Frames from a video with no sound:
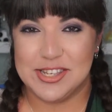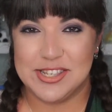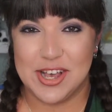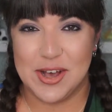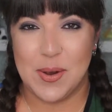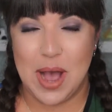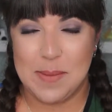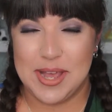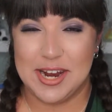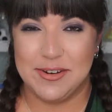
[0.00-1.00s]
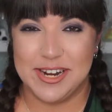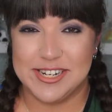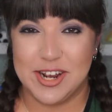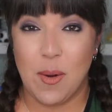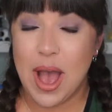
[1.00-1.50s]
So I'm getting ready
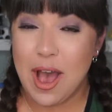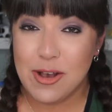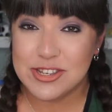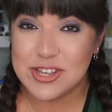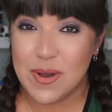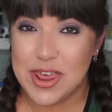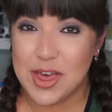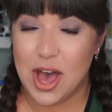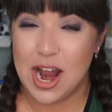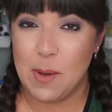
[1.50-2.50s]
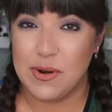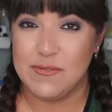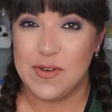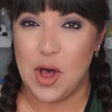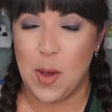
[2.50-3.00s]
to go out, so I thought I would
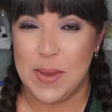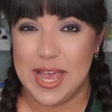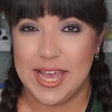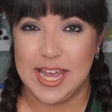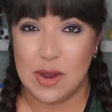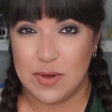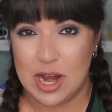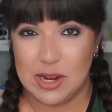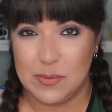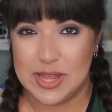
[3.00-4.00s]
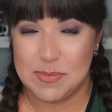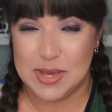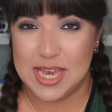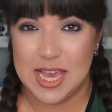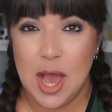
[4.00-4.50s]
film a get ready with
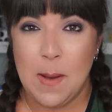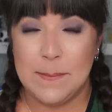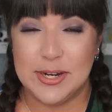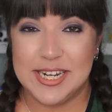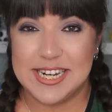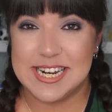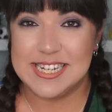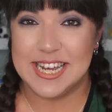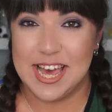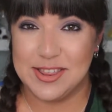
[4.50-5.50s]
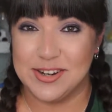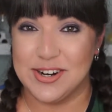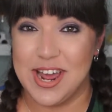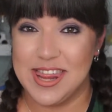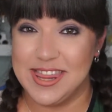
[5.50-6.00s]
me putting
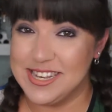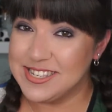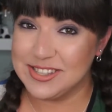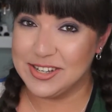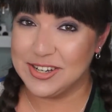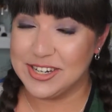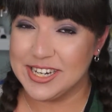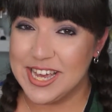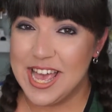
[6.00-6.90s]
together this look.